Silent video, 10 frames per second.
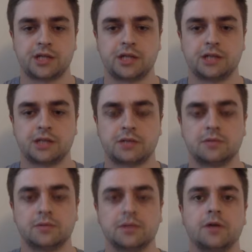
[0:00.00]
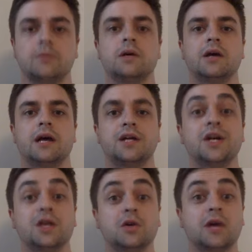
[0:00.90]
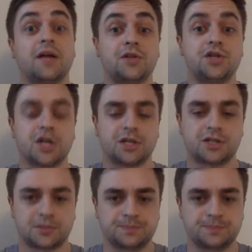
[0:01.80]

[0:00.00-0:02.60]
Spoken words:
E is equal, and you get the gist.